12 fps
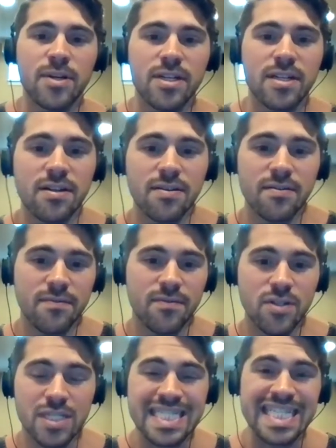But
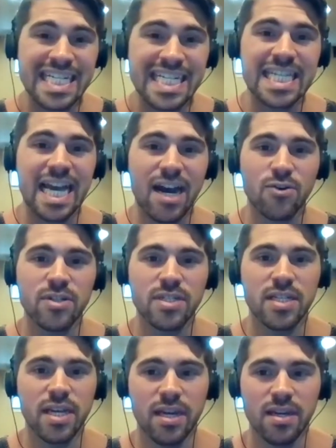for 6 hours
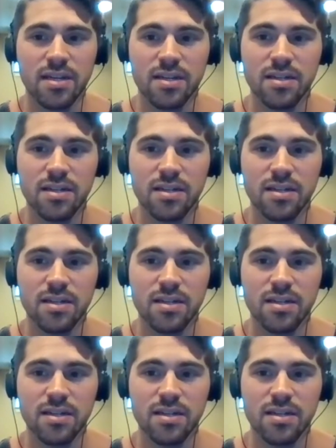a day,